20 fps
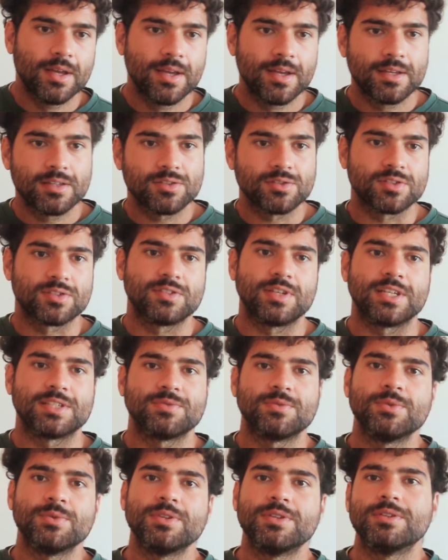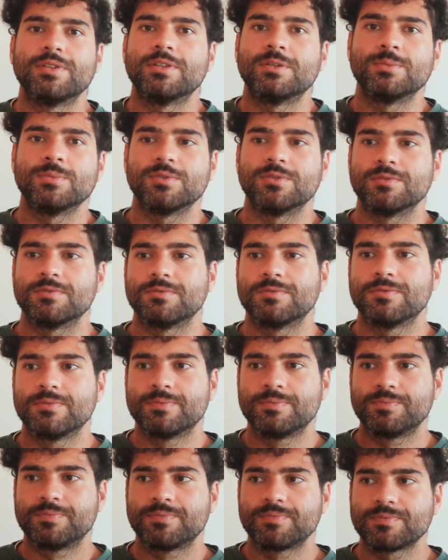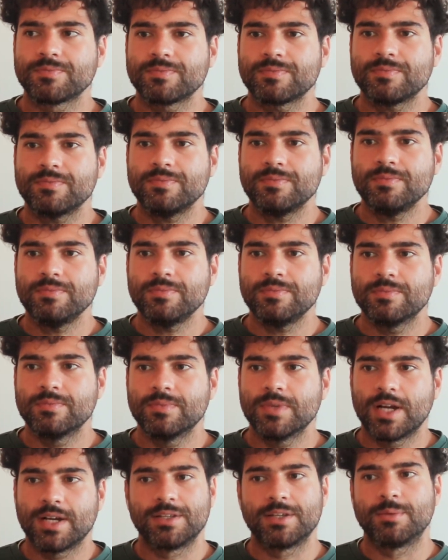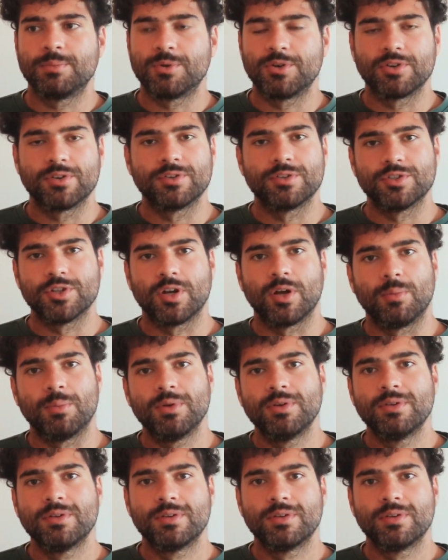Successful in the terms of I did a pretty good job.